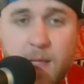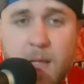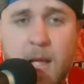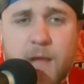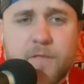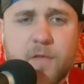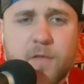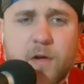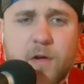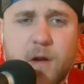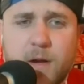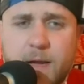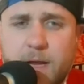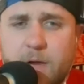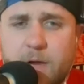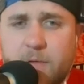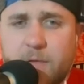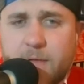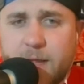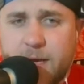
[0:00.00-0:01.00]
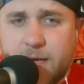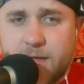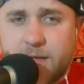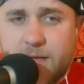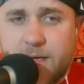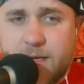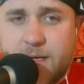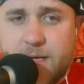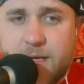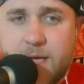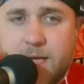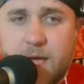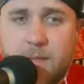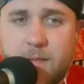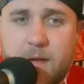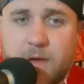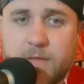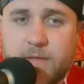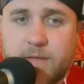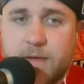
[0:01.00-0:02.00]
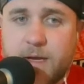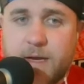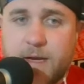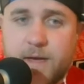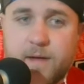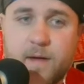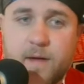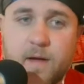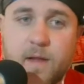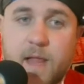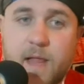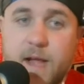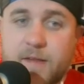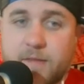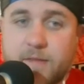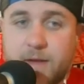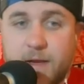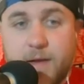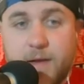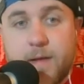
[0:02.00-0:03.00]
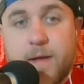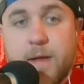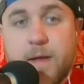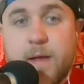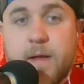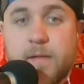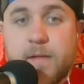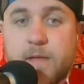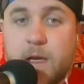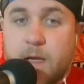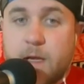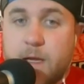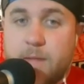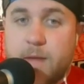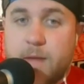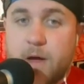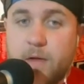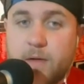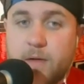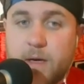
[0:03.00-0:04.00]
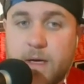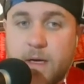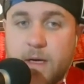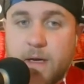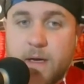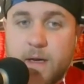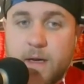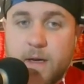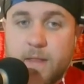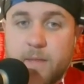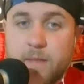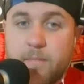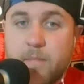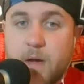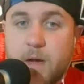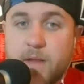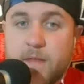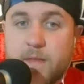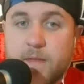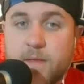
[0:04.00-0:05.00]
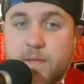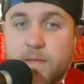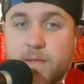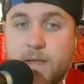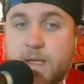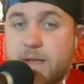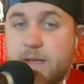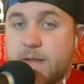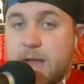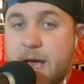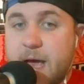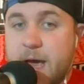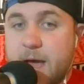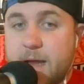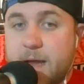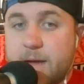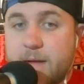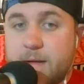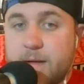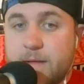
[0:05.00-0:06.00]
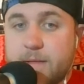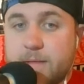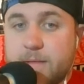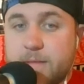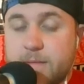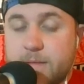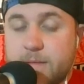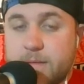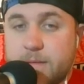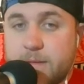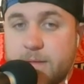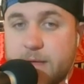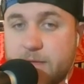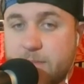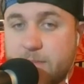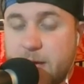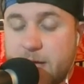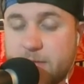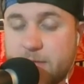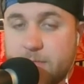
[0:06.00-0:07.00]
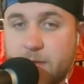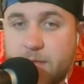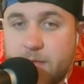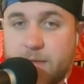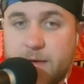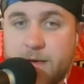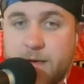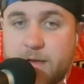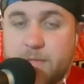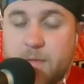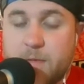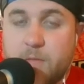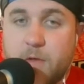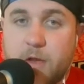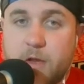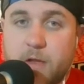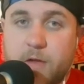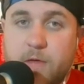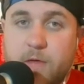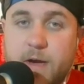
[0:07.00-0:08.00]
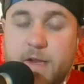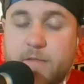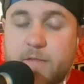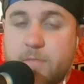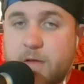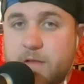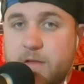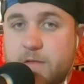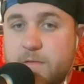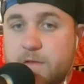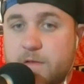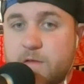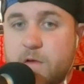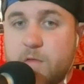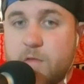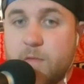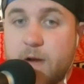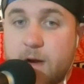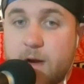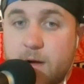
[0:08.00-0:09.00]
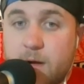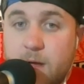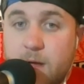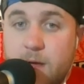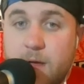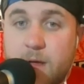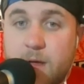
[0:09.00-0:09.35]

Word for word: As for Gargano with NXT, he came out last night talking about the month he's had this past month, and it's been one of the greatest months of his career.